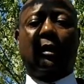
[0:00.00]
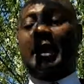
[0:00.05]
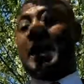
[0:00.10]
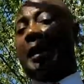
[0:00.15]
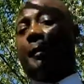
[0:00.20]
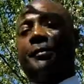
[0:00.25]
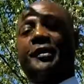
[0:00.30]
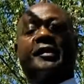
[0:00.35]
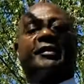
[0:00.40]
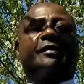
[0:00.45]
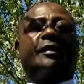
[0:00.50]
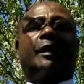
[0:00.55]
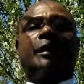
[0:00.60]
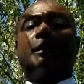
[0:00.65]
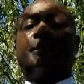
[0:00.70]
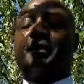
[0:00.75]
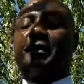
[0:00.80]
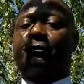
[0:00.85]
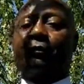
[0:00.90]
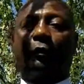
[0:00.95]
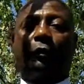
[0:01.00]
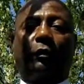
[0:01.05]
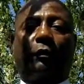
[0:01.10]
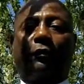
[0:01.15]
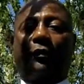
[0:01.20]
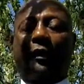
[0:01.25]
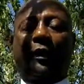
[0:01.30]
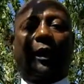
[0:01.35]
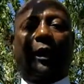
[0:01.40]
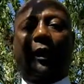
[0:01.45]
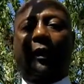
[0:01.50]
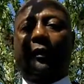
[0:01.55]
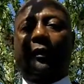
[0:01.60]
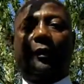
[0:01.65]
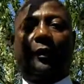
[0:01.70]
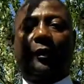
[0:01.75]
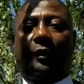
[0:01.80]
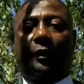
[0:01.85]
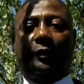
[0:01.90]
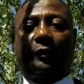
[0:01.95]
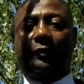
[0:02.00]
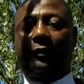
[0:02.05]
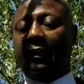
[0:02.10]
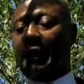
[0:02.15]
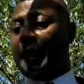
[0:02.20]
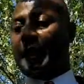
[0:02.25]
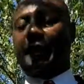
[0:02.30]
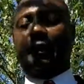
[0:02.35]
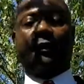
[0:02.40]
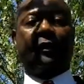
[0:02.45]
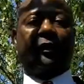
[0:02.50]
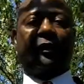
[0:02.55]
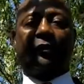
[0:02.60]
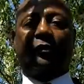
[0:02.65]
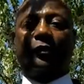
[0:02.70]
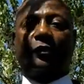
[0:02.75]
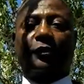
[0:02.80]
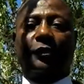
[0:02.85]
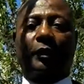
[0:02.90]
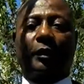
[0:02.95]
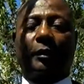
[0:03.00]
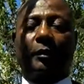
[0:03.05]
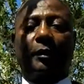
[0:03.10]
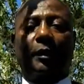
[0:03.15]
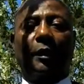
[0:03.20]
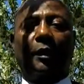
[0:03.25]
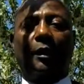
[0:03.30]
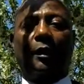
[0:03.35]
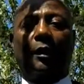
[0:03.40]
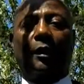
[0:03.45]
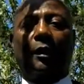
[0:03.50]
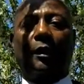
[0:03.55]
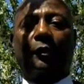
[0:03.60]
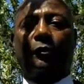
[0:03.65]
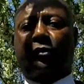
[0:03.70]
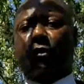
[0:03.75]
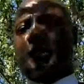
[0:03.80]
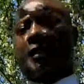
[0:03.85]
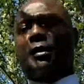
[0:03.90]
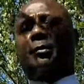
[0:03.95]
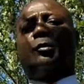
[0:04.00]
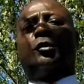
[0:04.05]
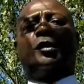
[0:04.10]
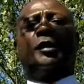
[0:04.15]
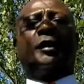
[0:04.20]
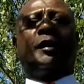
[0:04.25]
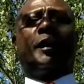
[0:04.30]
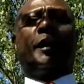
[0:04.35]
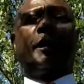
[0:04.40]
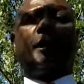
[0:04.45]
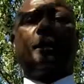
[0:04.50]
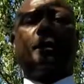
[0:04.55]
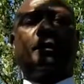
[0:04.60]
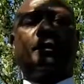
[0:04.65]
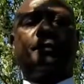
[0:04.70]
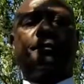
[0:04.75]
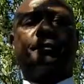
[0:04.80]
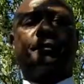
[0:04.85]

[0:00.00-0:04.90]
I've been celibate for over 9 years, 9 years or so. So come on now.